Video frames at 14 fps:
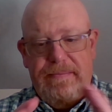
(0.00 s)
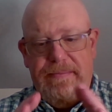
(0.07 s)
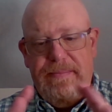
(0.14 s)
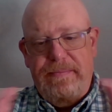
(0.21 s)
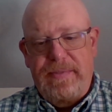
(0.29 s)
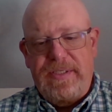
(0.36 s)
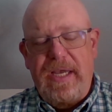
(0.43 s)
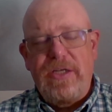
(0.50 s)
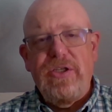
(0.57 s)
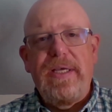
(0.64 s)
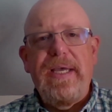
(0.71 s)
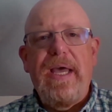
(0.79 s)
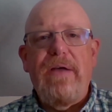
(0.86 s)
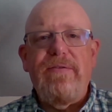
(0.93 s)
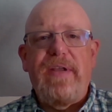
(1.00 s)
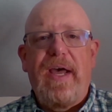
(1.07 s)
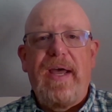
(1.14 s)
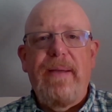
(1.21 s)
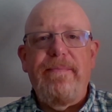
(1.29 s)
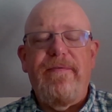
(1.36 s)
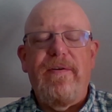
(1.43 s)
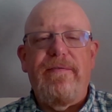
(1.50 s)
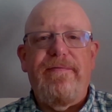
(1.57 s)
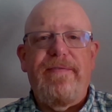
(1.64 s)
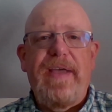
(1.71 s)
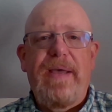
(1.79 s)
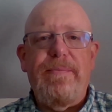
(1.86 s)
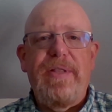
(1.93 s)
Scheduling out time for
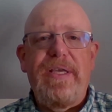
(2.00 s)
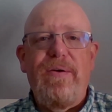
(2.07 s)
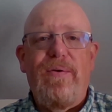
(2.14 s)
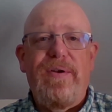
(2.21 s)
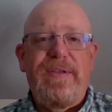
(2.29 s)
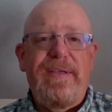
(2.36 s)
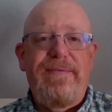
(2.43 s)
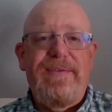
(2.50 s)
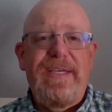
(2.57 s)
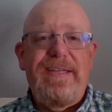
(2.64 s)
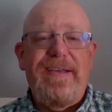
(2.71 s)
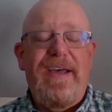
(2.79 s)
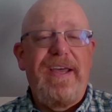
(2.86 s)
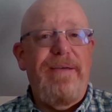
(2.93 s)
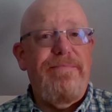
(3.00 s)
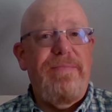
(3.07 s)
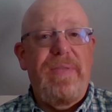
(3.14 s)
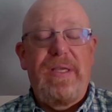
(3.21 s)
family or TV time